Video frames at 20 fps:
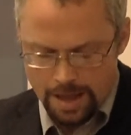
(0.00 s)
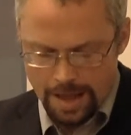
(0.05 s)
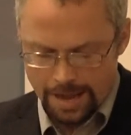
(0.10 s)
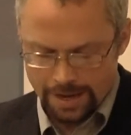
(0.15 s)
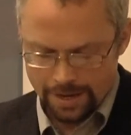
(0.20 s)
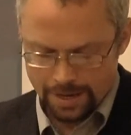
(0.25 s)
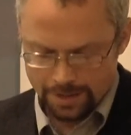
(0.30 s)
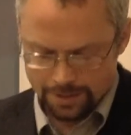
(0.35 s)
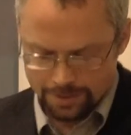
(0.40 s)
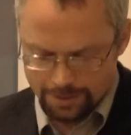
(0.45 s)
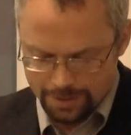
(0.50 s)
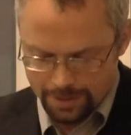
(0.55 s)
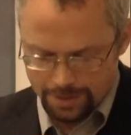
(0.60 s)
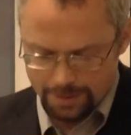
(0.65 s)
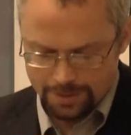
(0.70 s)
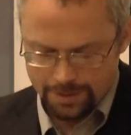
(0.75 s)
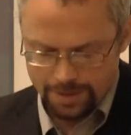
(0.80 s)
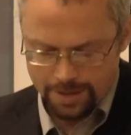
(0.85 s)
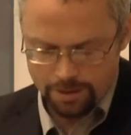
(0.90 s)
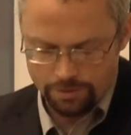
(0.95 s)
And then
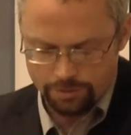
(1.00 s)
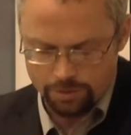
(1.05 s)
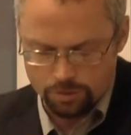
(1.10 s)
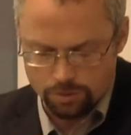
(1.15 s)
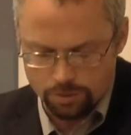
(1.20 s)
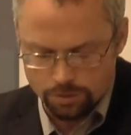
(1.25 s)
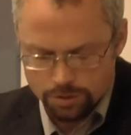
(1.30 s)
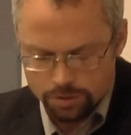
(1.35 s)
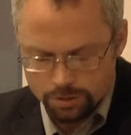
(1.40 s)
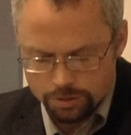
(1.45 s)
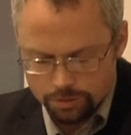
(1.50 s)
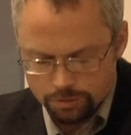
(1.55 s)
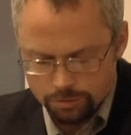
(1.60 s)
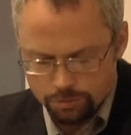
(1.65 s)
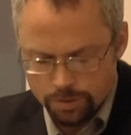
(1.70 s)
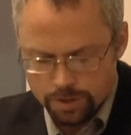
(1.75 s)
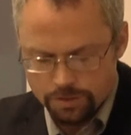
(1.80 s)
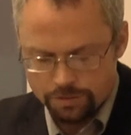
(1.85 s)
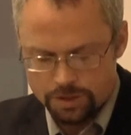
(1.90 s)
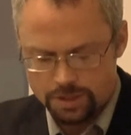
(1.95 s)
since then, of course,
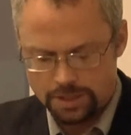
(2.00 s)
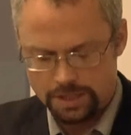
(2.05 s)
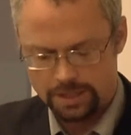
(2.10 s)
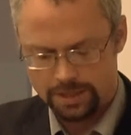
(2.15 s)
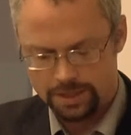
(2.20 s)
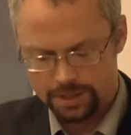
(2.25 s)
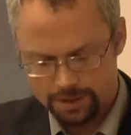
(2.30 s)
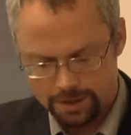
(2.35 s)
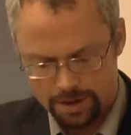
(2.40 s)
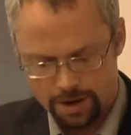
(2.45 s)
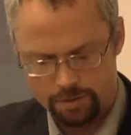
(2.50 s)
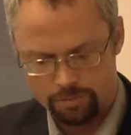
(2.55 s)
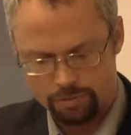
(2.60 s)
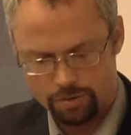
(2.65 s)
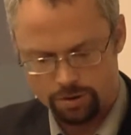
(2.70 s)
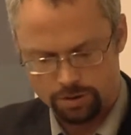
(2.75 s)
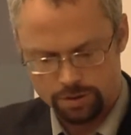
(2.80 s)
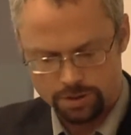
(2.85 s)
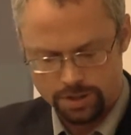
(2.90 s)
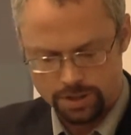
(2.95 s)
we've seen this kind of
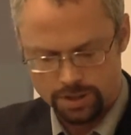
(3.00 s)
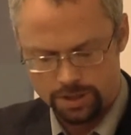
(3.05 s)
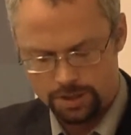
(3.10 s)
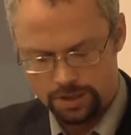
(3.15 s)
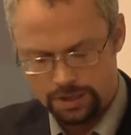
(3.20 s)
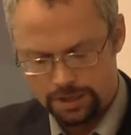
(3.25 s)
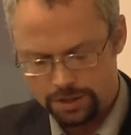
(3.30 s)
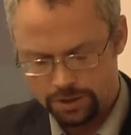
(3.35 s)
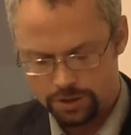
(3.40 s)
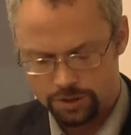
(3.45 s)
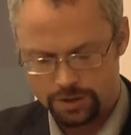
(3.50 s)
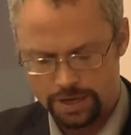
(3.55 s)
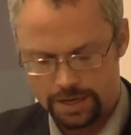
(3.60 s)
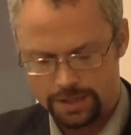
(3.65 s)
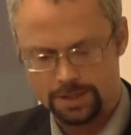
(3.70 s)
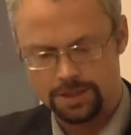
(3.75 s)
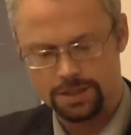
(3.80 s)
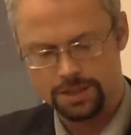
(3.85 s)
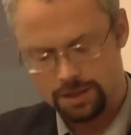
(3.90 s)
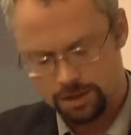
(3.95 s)
proxy
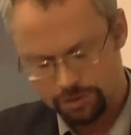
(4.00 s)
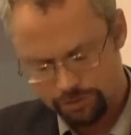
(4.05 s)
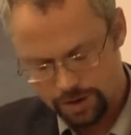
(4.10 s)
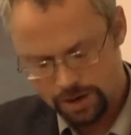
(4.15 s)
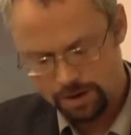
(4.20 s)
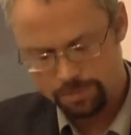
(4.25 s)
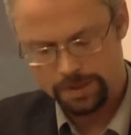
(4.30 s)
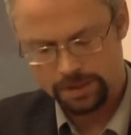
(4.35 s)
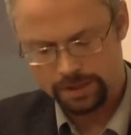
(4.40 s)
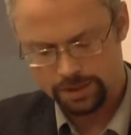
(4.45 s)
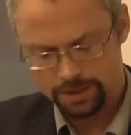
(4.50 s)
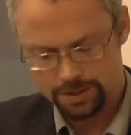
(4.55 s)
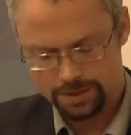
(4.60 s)
strategy developing,